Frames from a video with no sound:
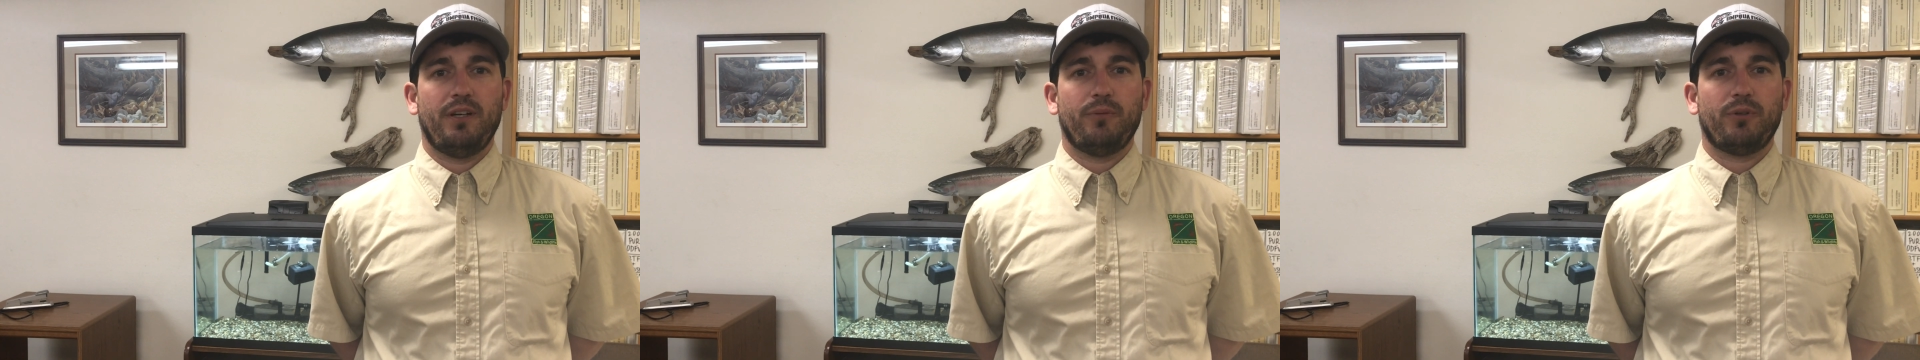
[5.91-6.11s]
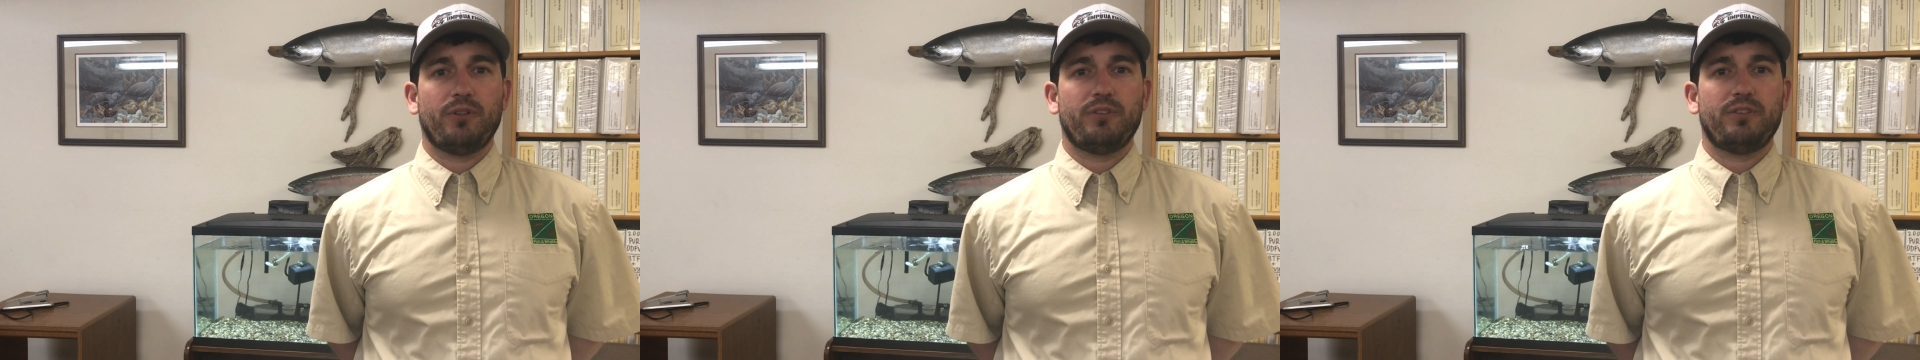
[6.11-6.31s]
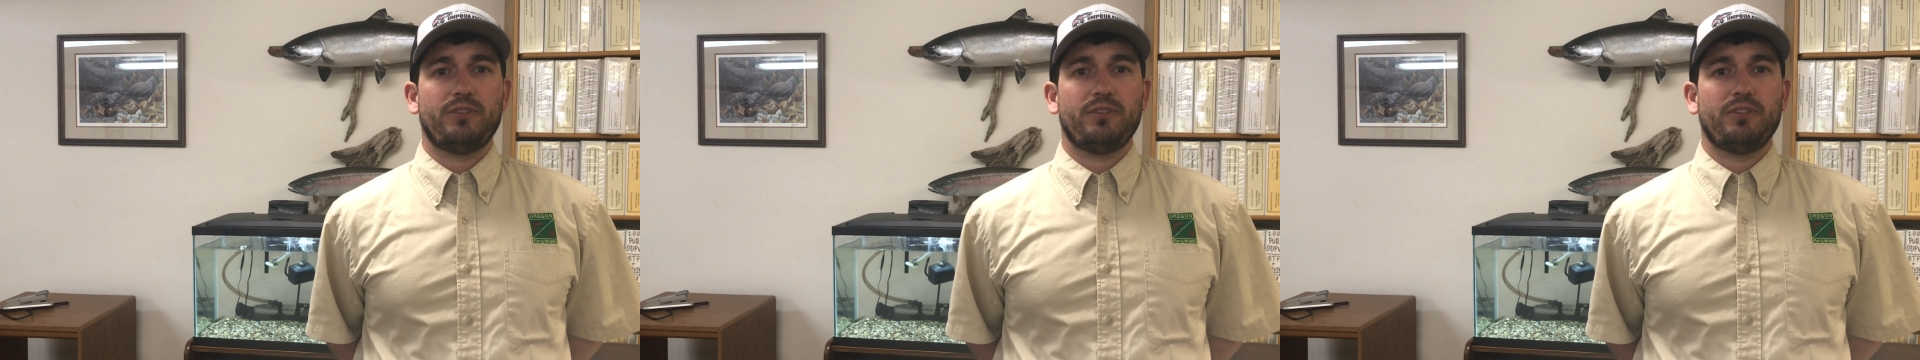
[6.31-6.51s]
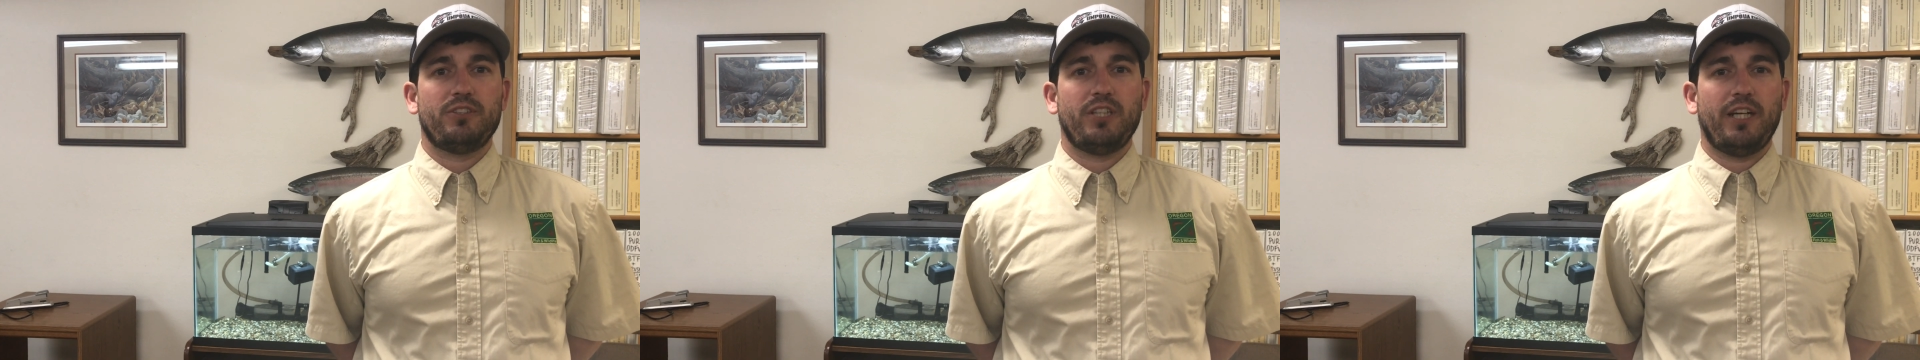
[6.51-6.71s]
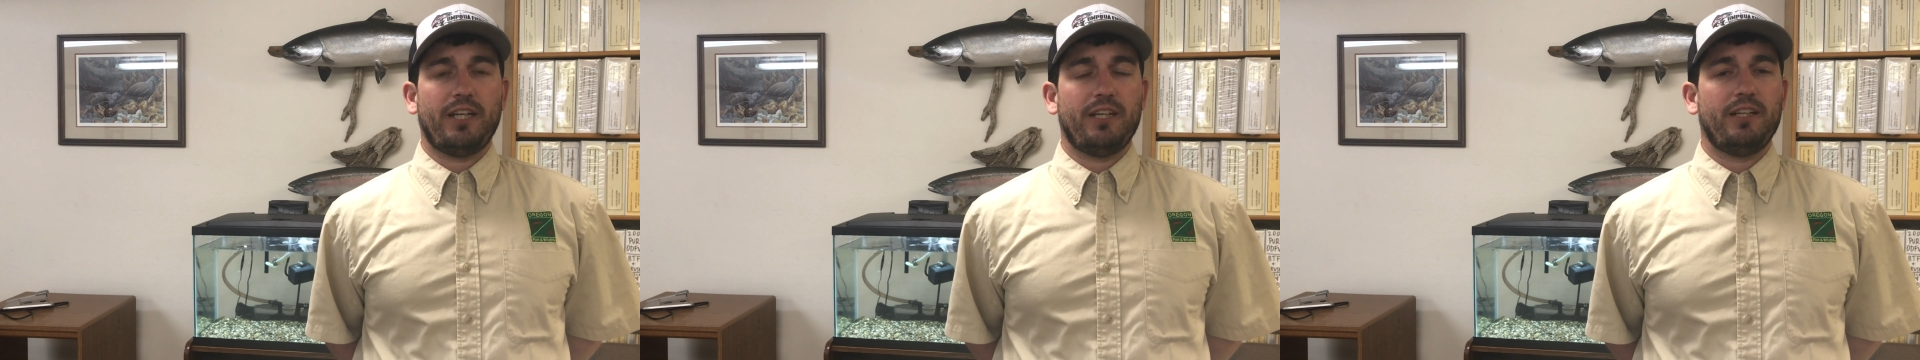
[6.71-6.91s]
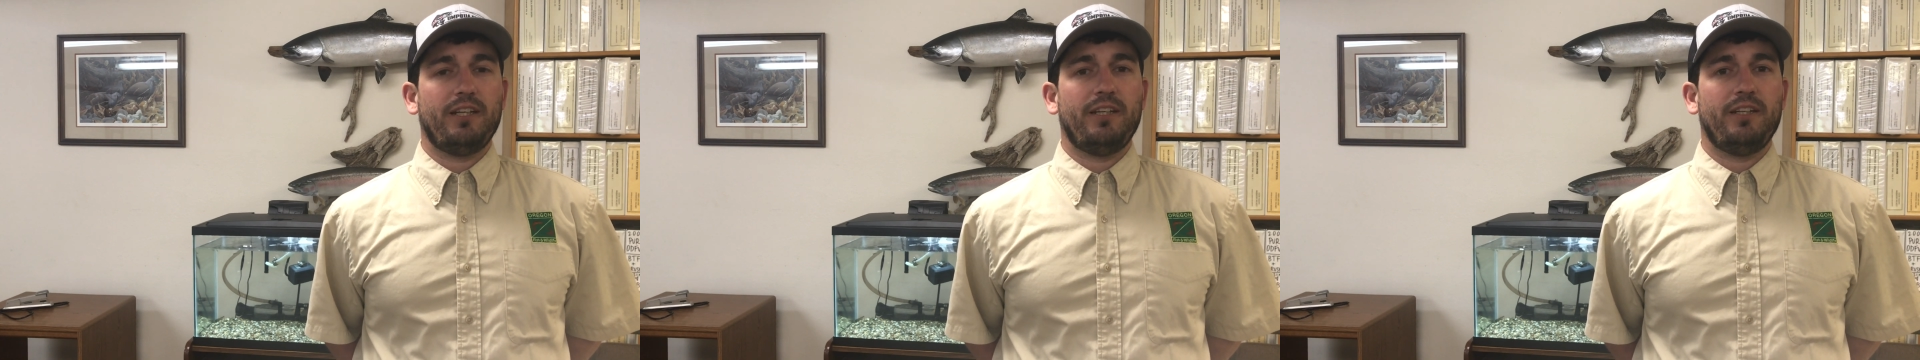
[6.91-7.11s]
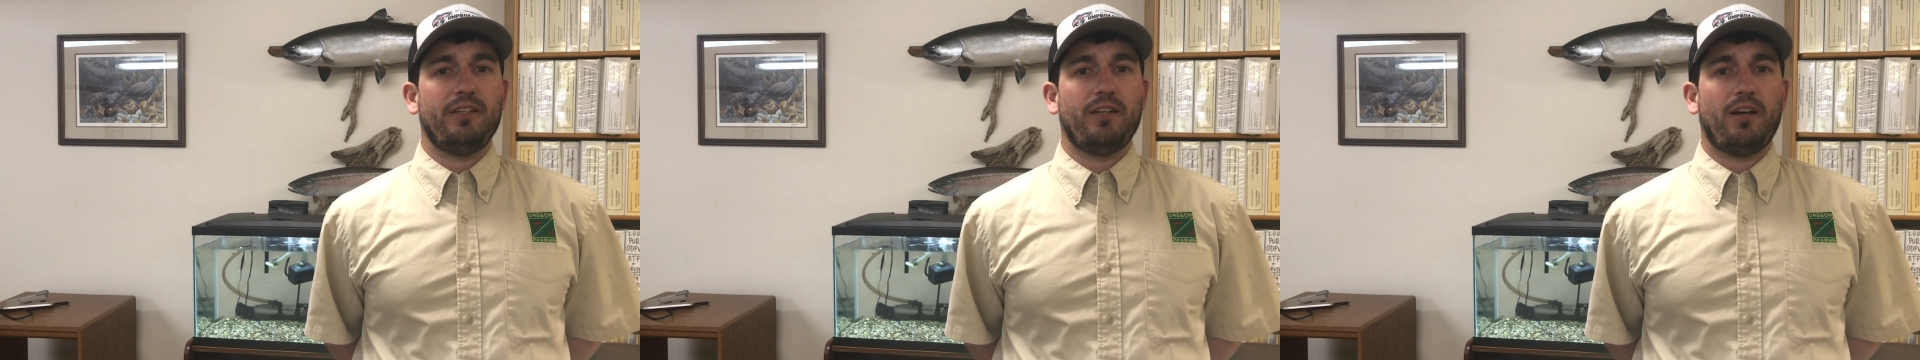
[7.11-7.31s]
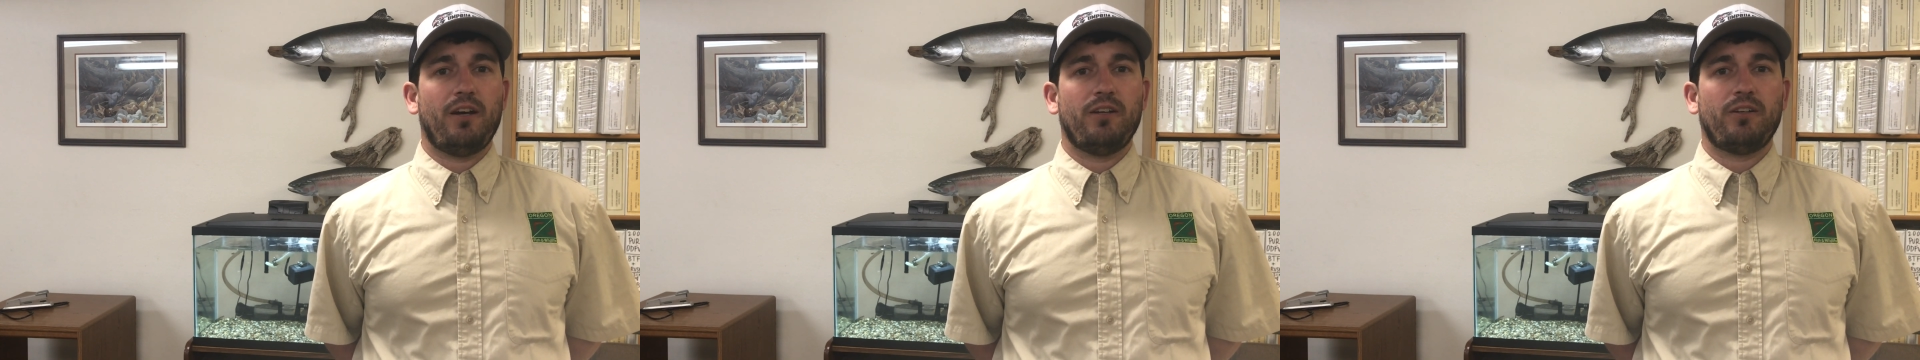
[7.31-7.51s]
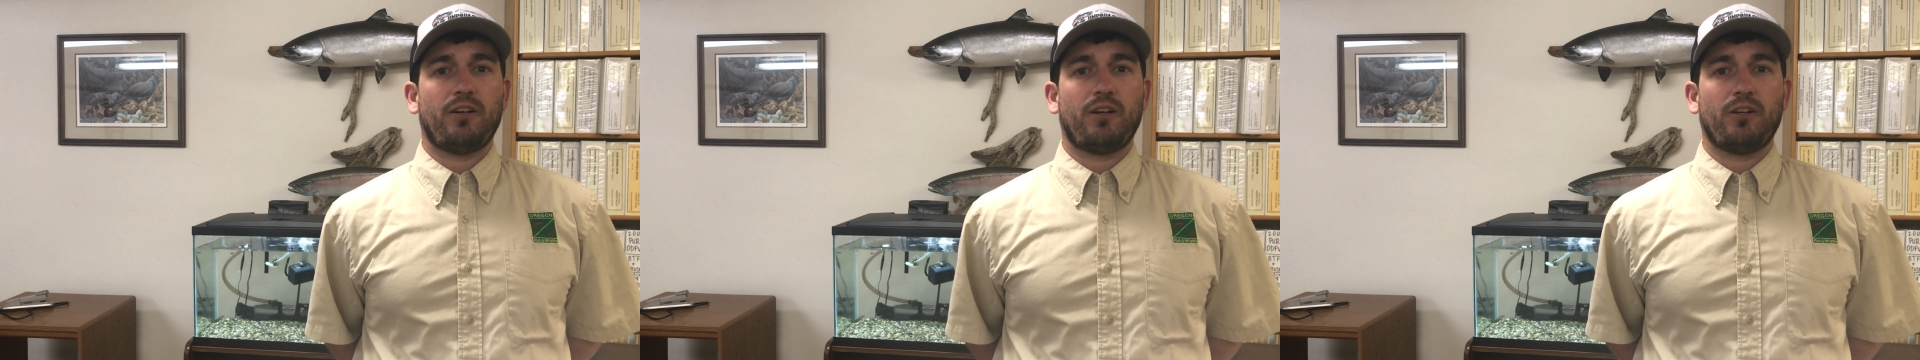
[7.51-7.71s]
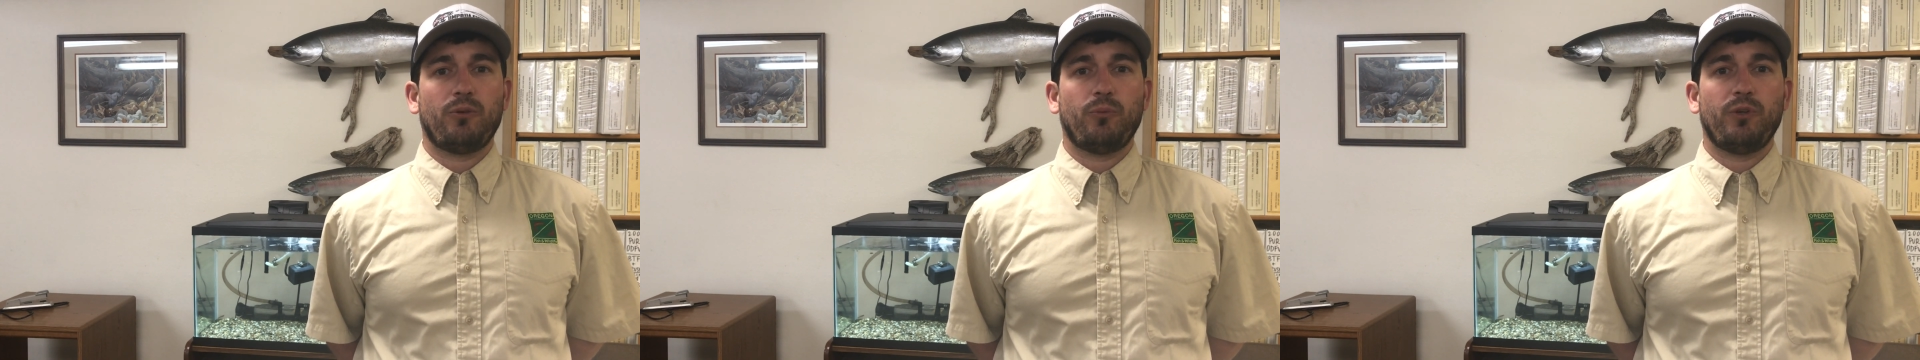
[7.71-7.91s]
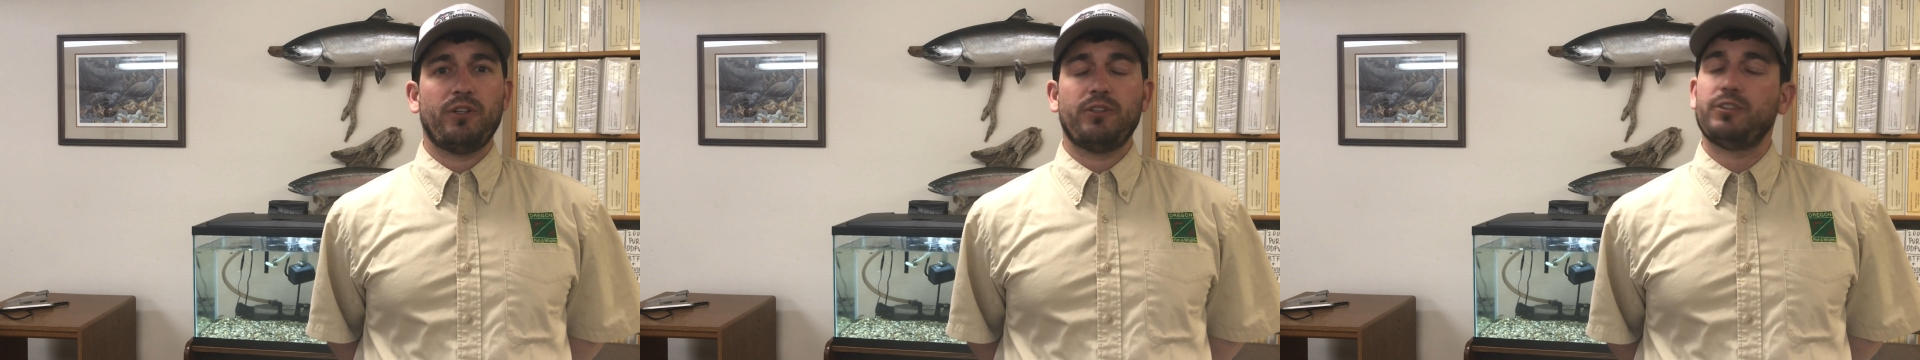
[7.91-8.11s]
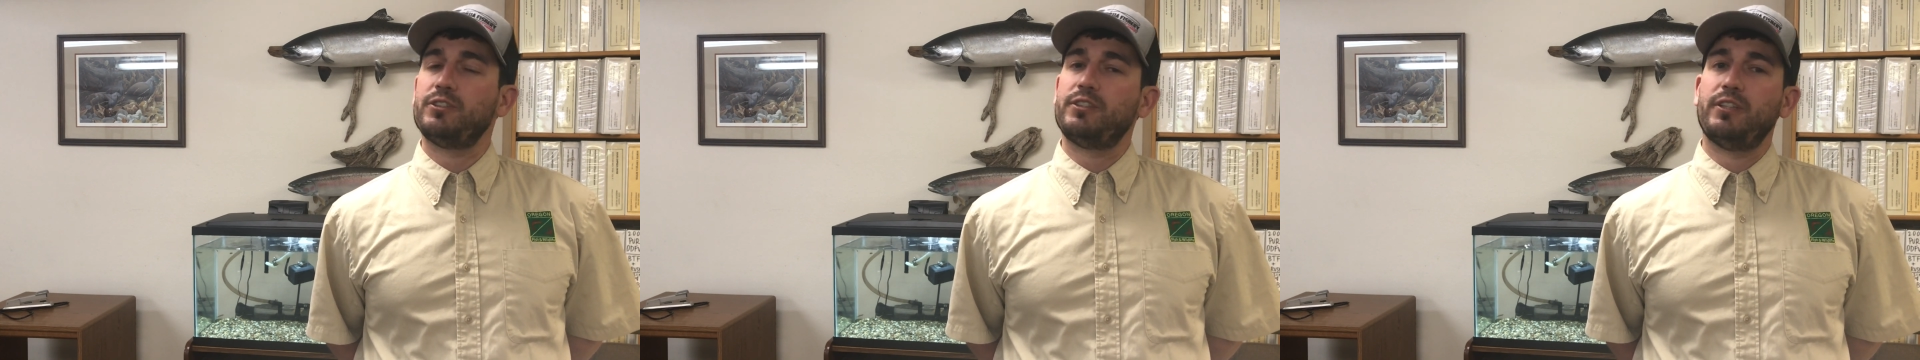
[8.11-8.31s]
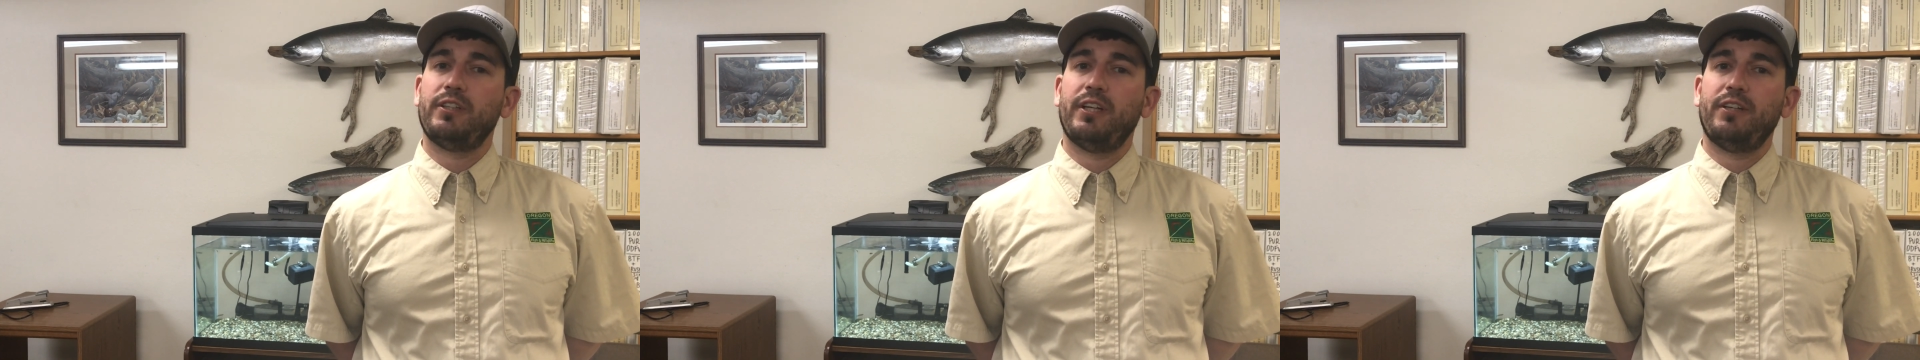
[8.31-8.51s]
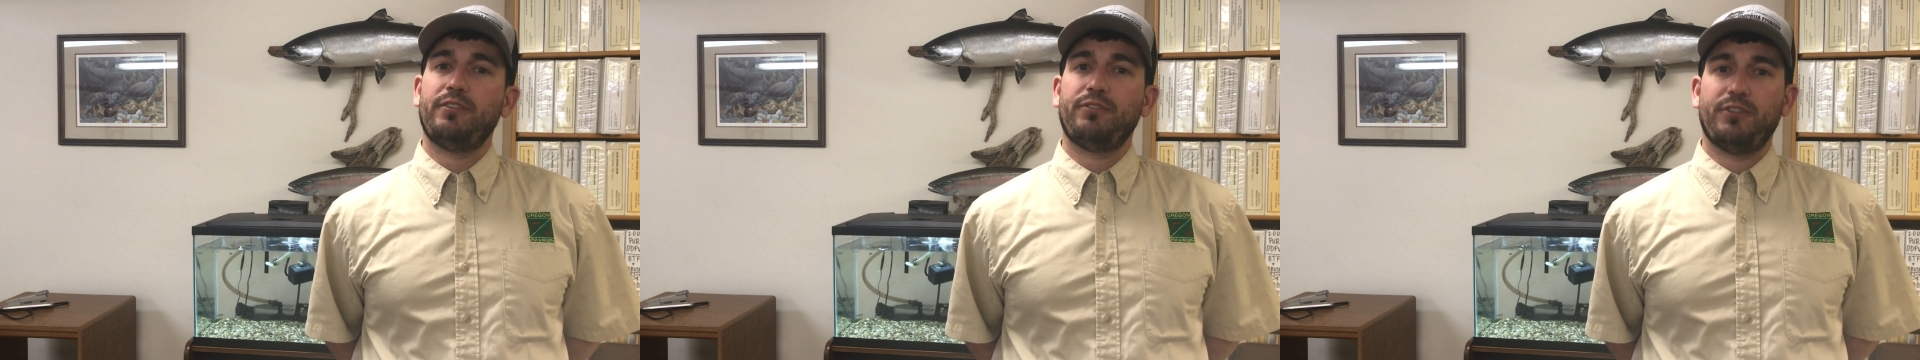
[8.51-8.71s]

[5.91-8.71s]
We're checking in on our winter steelhead